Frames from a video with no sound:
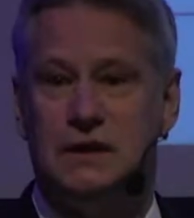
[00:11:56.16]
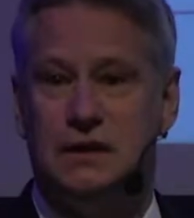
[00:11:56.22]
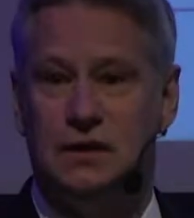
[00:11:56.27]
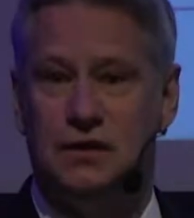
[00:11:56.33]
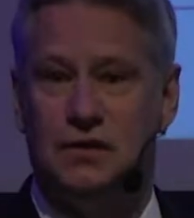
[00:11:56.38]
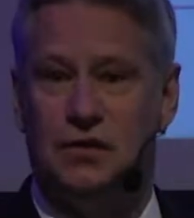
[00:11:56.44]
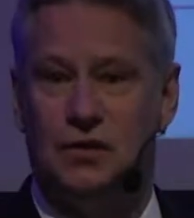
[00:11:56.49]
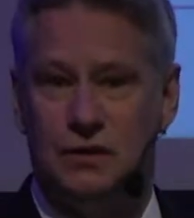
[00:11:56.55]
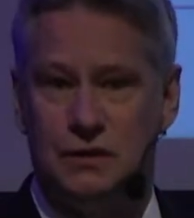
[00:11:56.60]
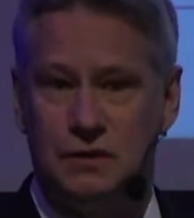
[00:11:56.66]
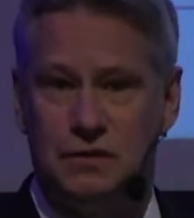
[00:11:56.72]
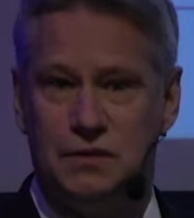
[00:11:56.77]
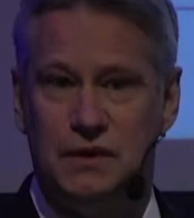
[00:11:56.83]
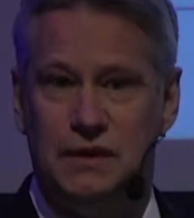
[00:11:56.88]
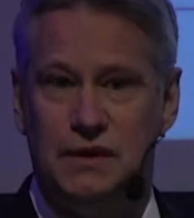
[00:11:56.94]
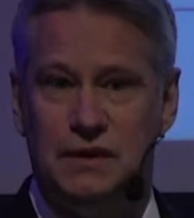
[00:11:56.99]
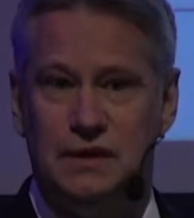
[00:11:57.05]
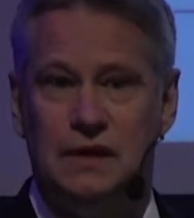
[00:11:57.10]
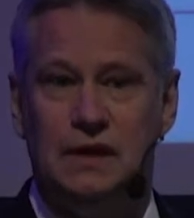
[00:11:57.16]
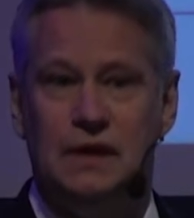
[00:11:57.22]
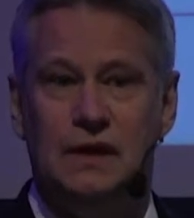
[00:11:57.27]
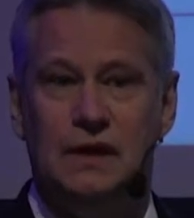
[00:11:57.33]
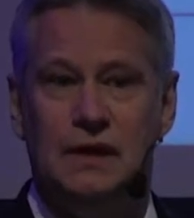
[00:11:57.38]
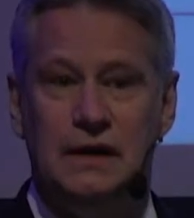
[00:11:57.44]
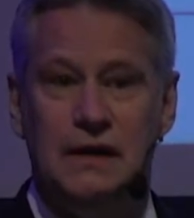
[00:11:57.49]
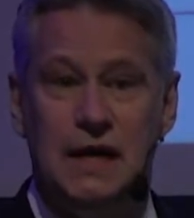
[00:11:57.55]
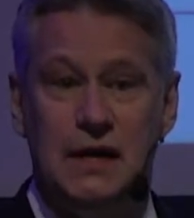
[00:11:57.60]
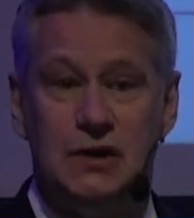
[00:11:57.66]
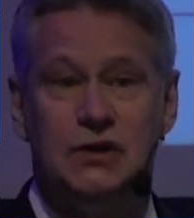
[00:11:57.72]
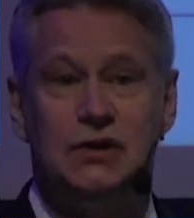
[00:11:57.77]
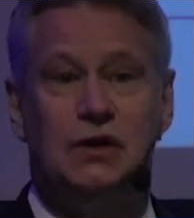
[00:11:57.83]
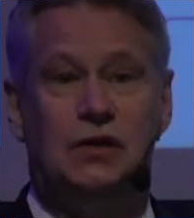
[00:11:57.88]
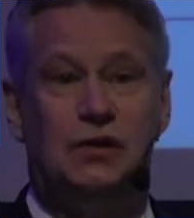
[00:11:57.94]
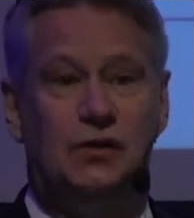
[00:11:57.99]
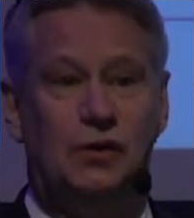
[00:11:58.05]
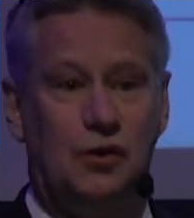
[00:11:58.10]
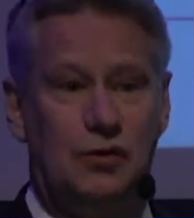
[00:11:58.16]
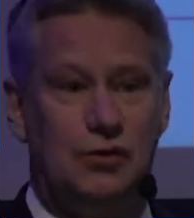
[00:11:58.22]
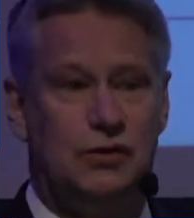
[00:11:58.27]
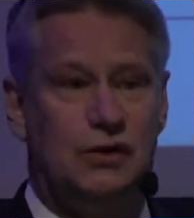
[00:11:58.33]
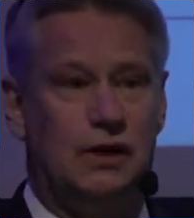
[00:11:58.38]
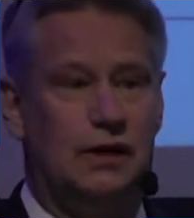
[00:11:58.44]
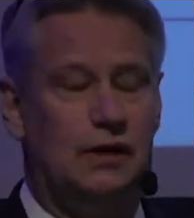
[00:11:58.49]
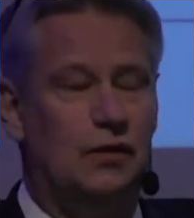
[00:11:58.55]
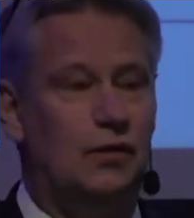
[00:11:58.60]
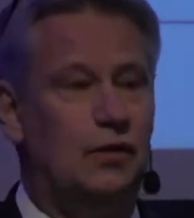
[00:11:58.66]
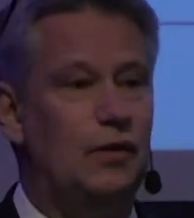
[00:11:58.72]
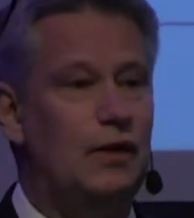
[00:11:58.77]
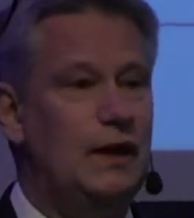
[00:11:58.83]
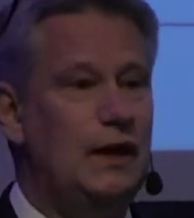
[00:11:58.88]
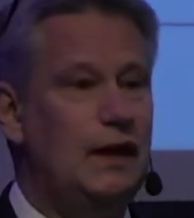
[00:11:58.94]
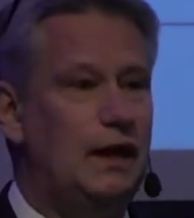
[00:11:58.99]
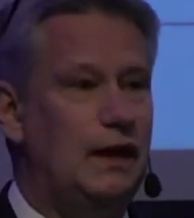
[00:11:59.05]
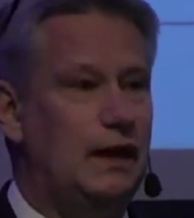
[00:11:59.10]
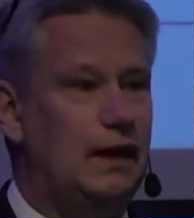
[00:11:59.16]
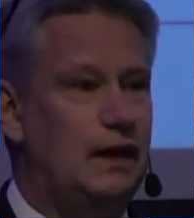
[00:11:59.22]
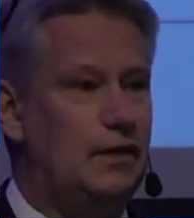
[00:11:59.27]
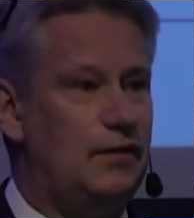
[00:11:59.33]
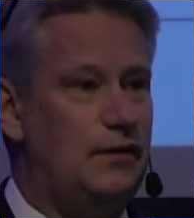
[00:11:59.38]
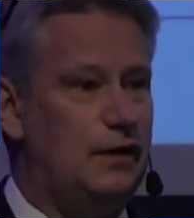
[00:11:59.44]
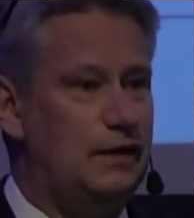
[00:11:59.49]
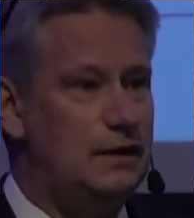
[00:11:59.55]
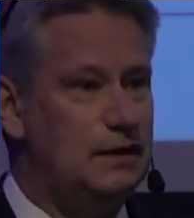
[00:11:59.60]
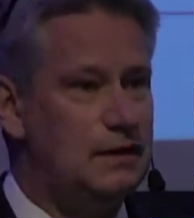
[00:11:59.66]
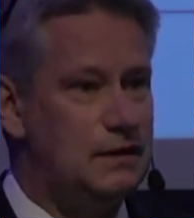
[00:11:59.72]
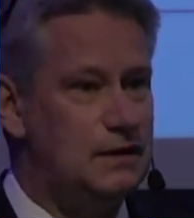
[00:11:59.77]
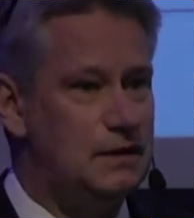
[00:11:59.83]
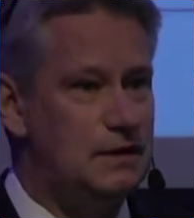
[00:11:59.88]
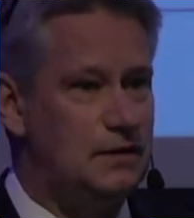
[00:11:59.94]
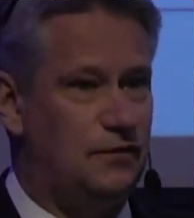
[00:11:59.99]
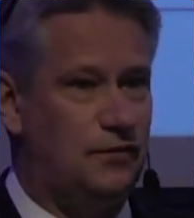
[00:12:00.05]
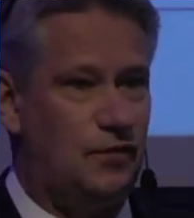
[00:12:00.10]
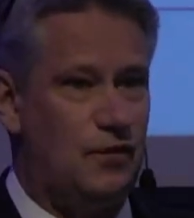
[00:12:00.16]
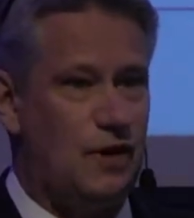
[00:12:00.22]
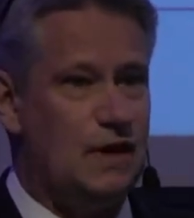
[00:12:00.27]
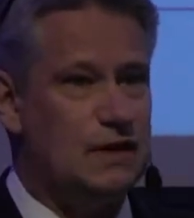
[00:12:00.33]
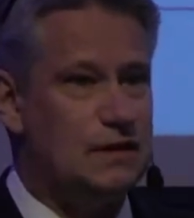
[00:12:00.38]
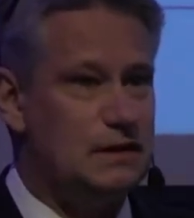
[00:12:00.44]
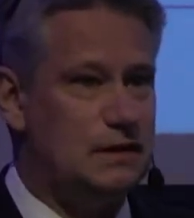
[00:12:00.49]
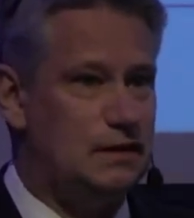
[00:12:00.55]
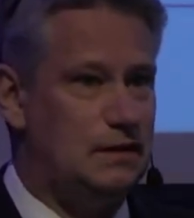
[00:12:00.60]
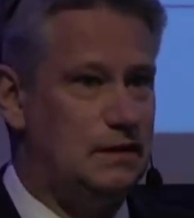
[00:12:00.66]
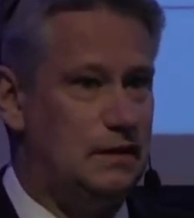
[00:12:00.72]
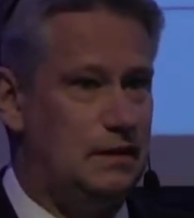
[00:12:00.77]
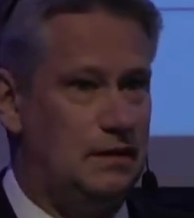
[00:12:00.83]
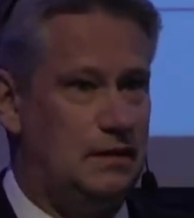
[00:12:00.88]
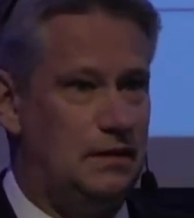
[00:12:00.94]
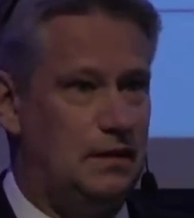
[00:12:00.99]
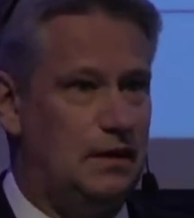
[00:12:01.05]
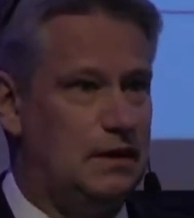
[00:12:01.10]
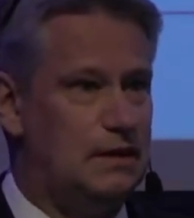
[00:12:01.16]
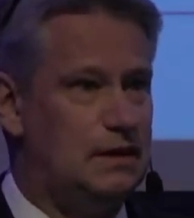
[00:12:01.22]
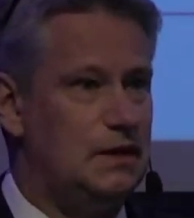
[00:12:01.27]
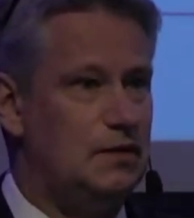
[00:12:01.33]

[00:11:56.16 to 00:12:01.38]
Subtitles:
in accordance with national contract law. And I think this is, for us, let's say